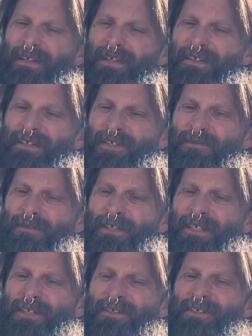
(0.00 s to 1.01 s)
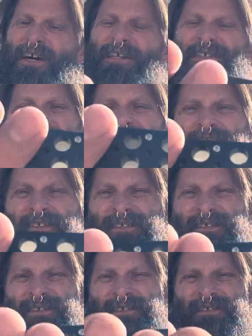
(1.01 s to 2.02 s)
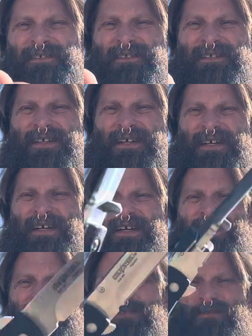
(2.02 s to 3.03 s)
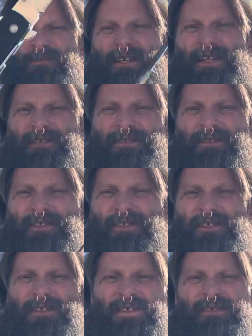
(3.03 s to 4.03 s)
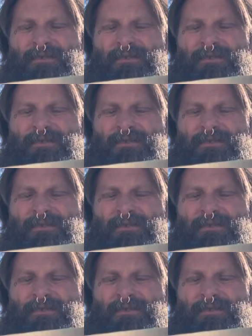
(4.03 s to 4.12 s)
And this one here is OS 8, and this is a regular edition.